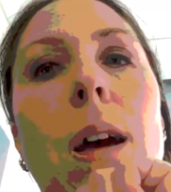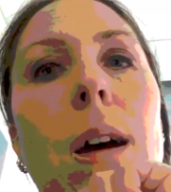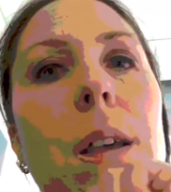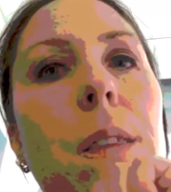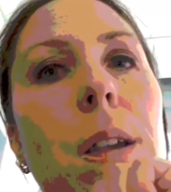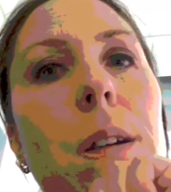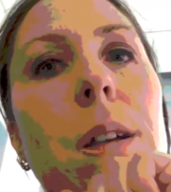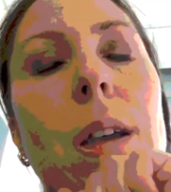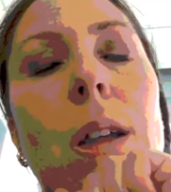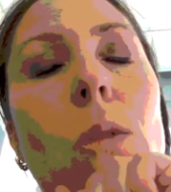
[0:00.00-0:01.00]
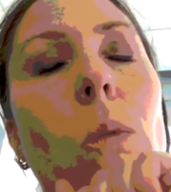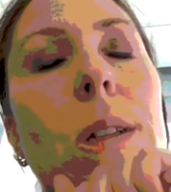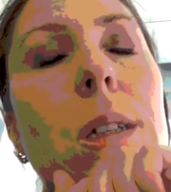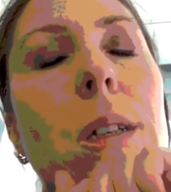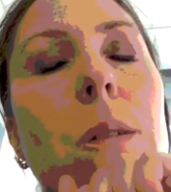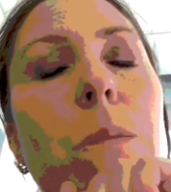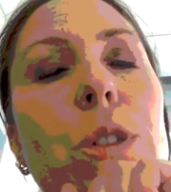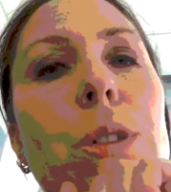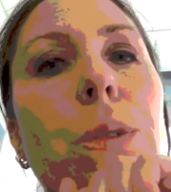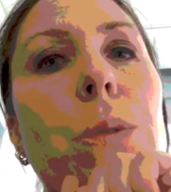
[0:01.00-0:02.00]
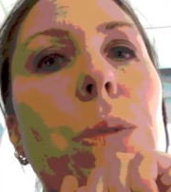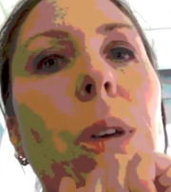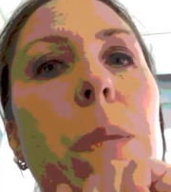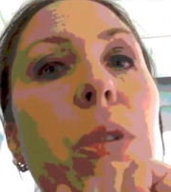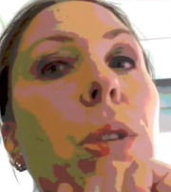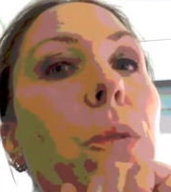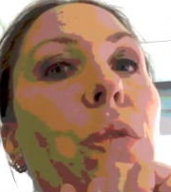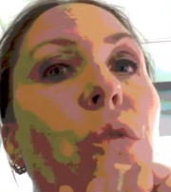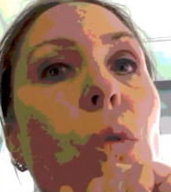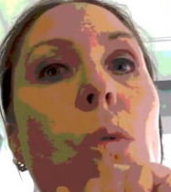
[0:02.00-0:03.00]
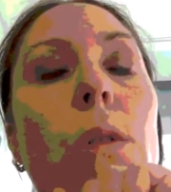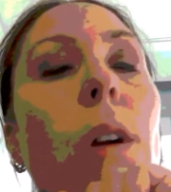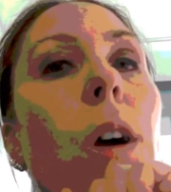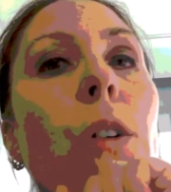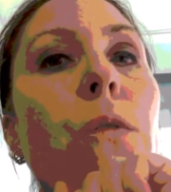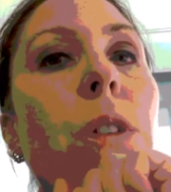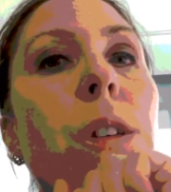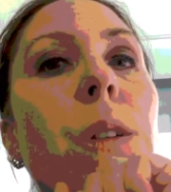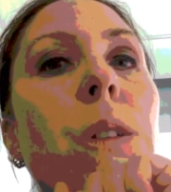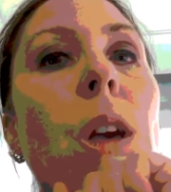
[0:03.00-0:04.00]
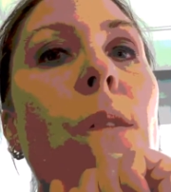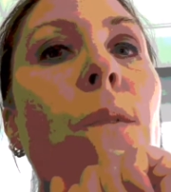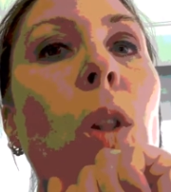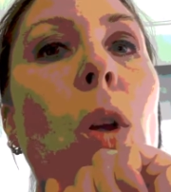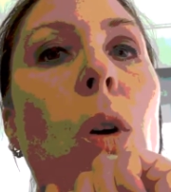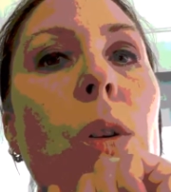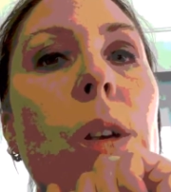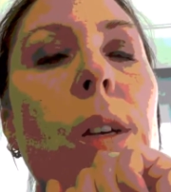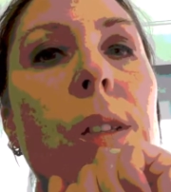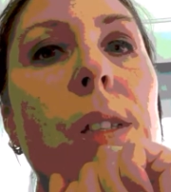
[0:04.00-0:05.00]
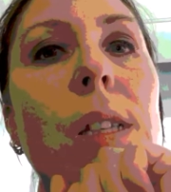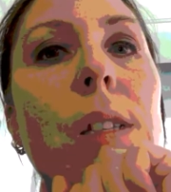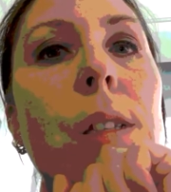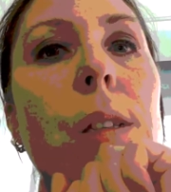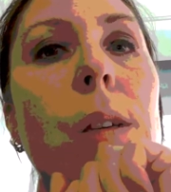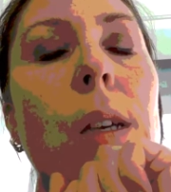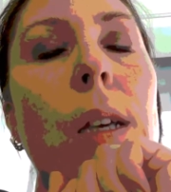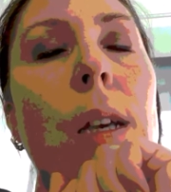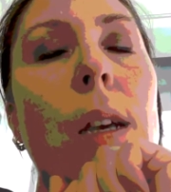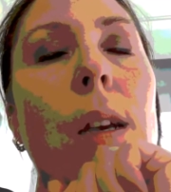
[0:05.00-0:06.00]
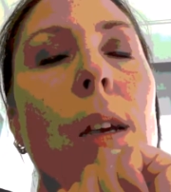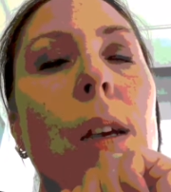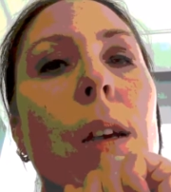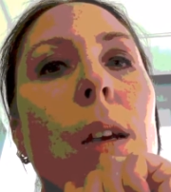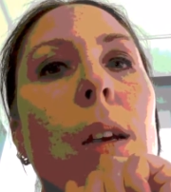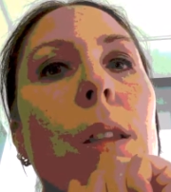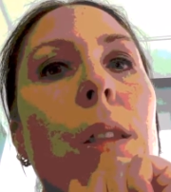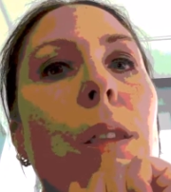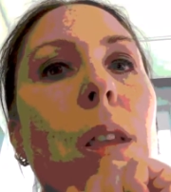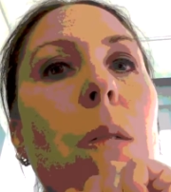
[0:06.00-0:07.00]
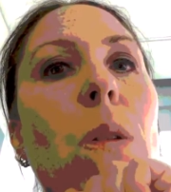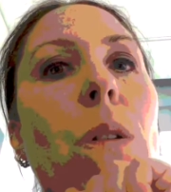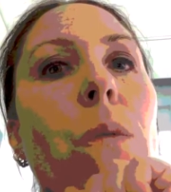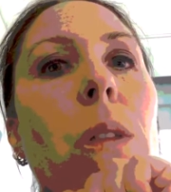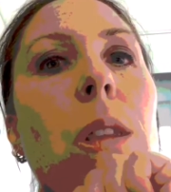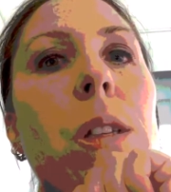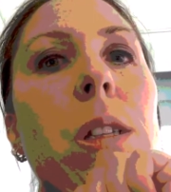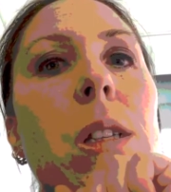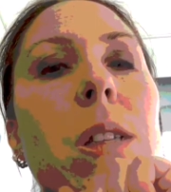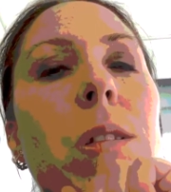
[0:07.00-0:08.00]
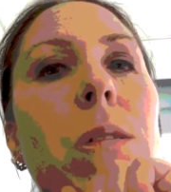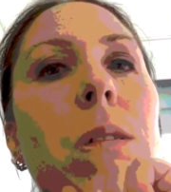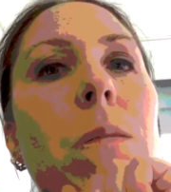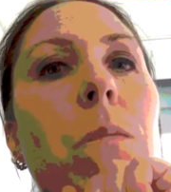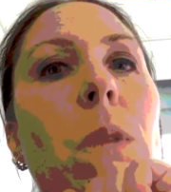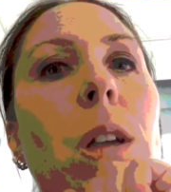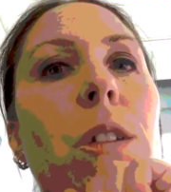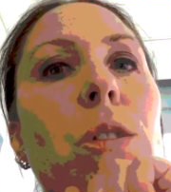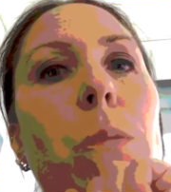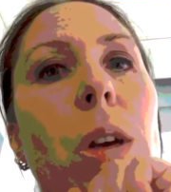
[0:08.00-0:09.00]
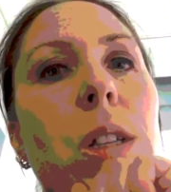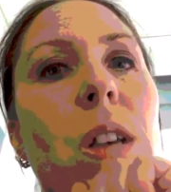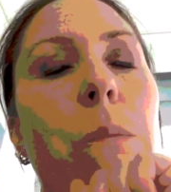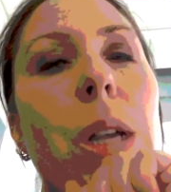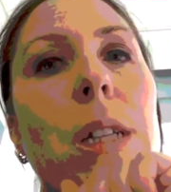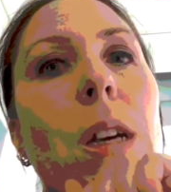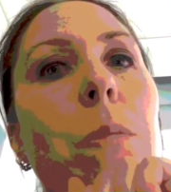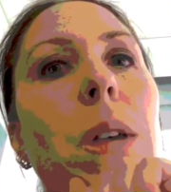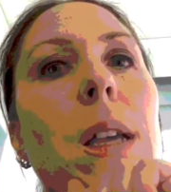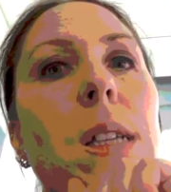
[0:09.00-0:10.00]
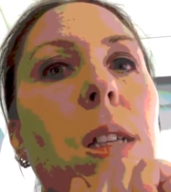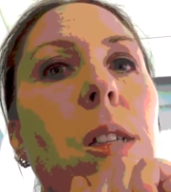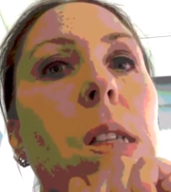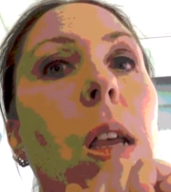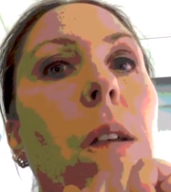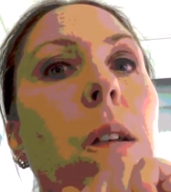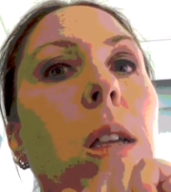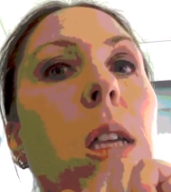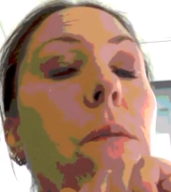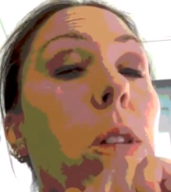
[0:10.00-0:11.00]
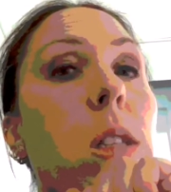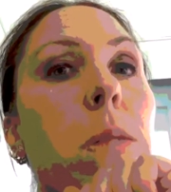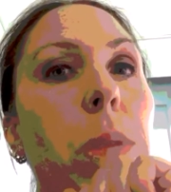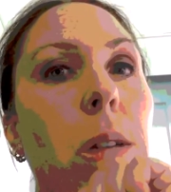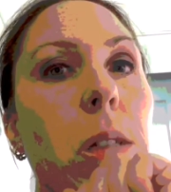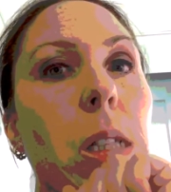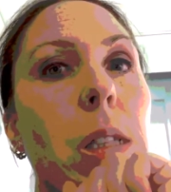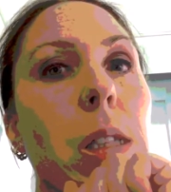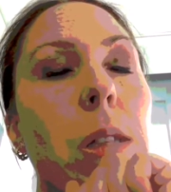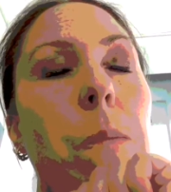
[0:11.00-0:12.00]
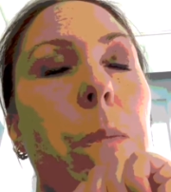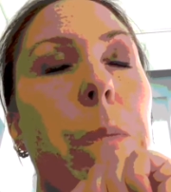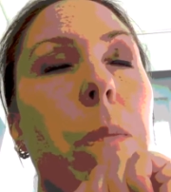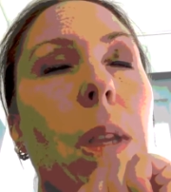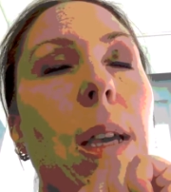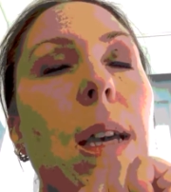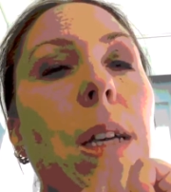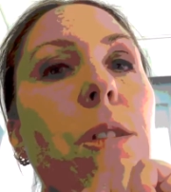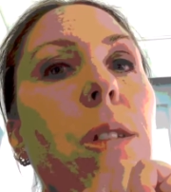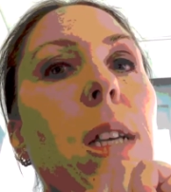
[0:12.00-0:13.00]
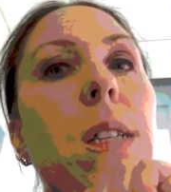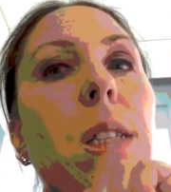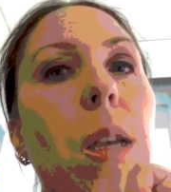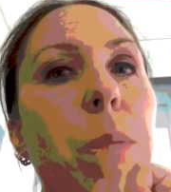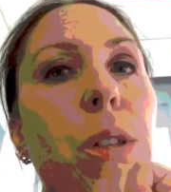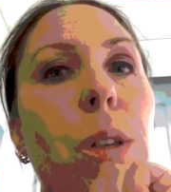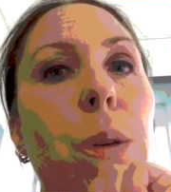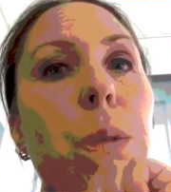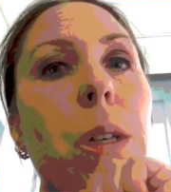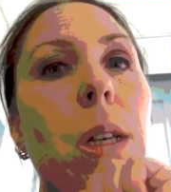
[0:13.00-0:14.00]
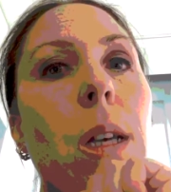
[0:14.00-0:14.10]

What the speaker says: Hi there, and welcome to episode 4 of this vlog season. The theme of this season, as you might have picked up, is evil spirits. And today's episode